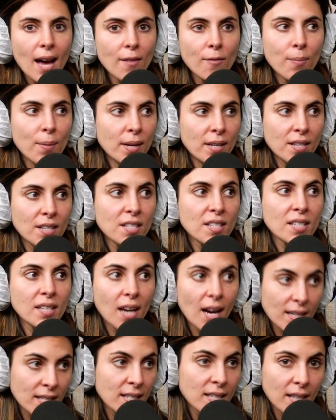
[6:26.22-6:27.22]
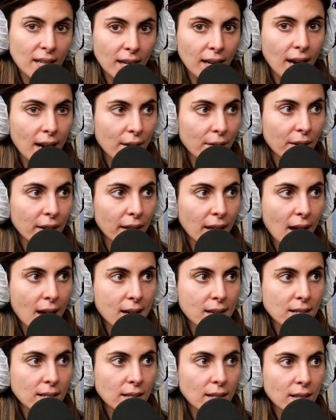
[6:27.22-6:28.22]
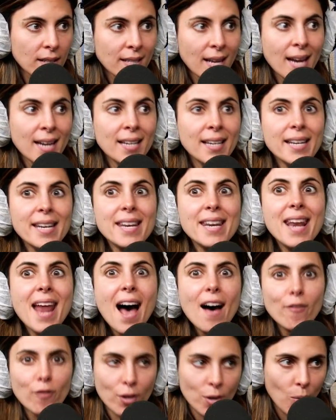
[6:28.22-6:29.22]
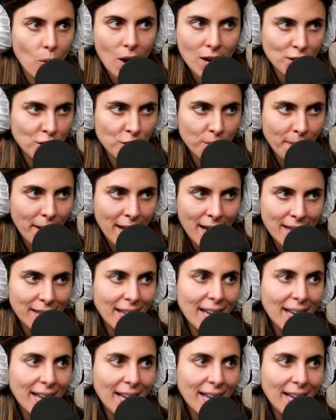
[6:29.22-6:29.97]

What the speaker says: I've been disgusting. I realize because I never washed my hands.